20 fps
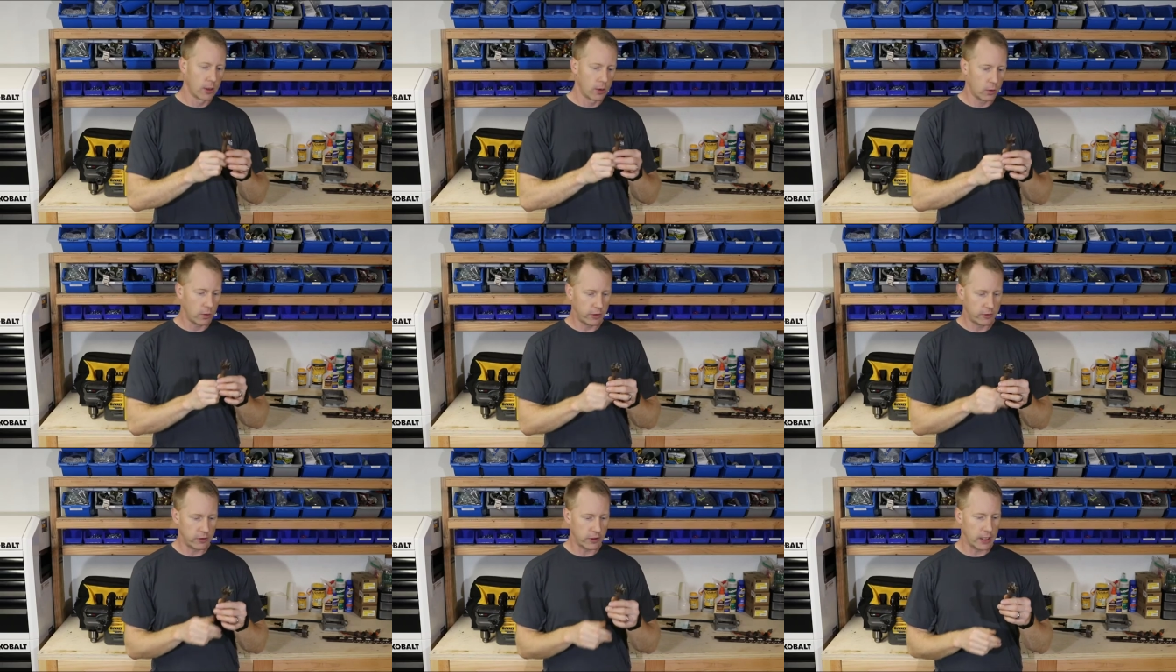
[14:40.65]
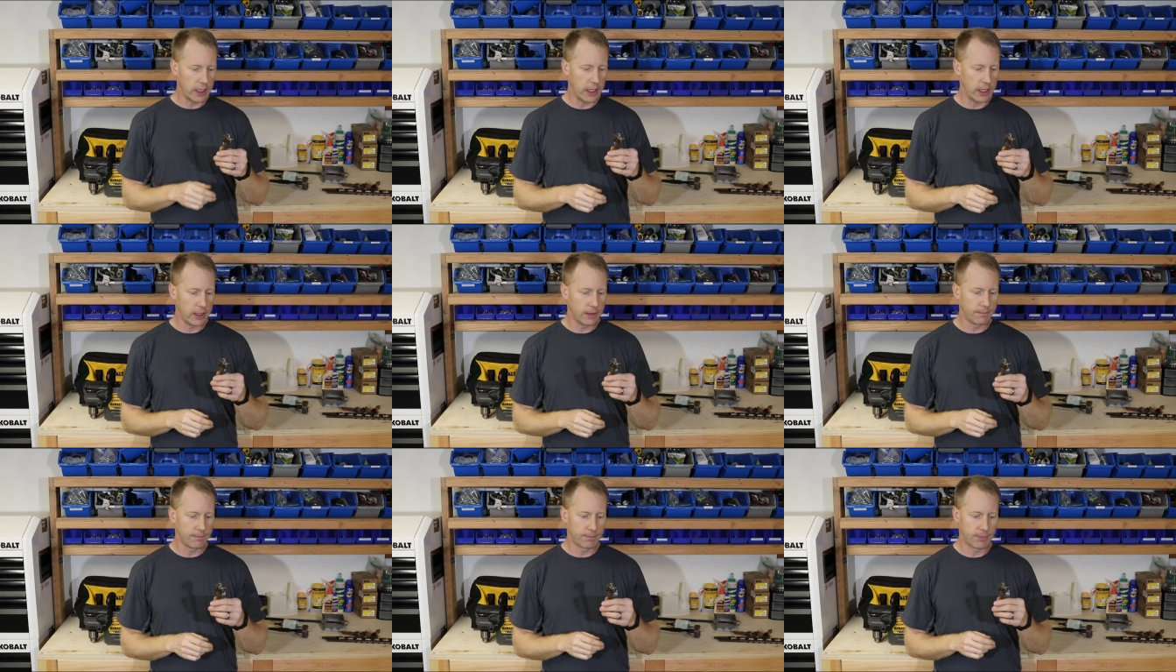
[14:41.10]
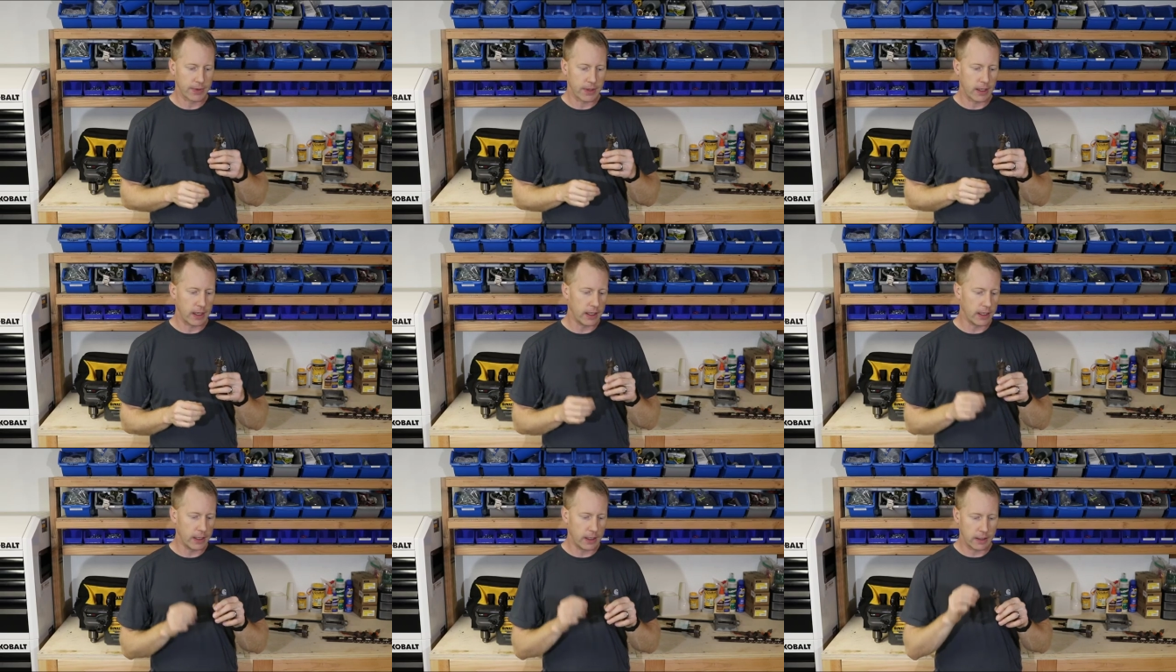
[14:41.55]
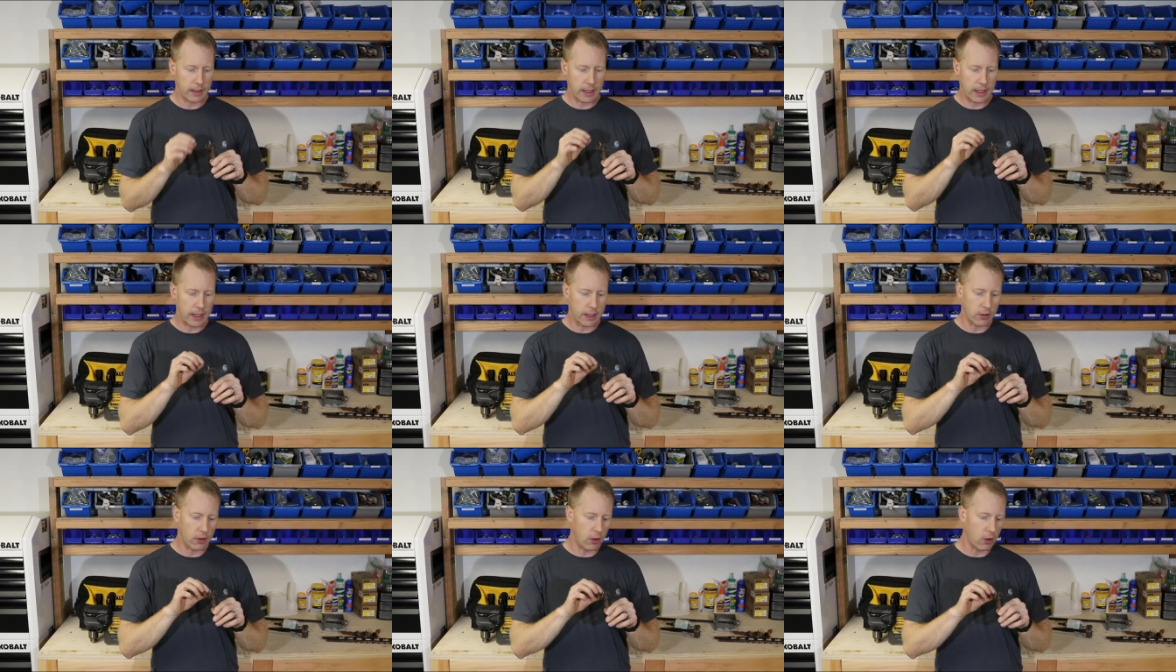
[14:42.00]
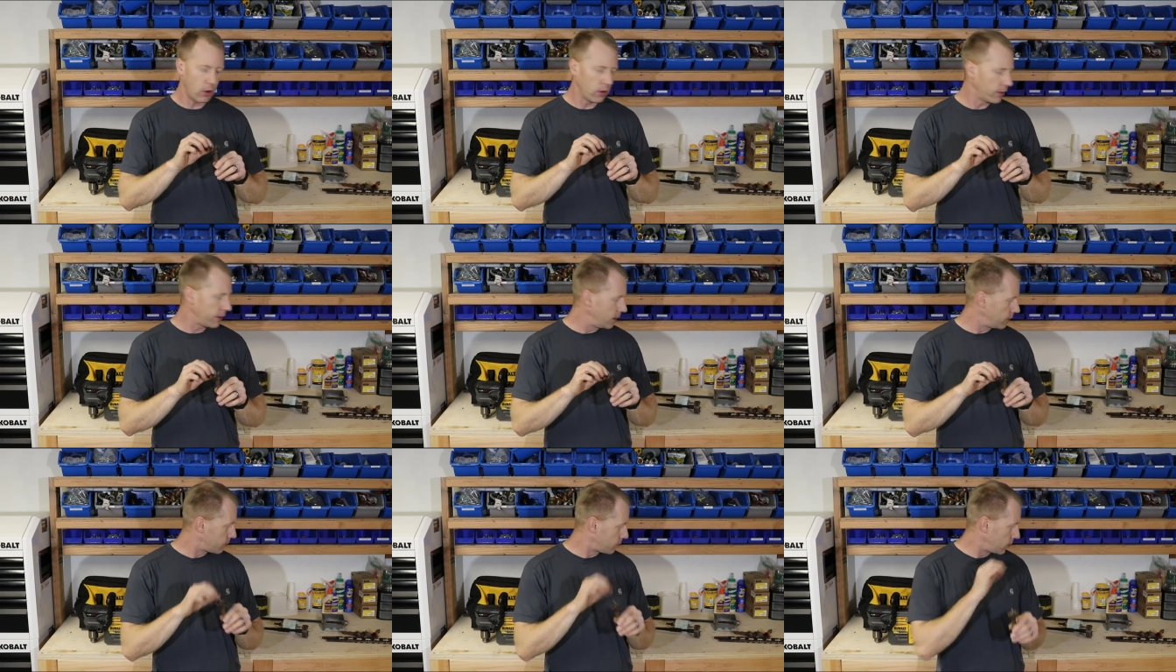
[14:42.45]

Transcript: which again, I had all these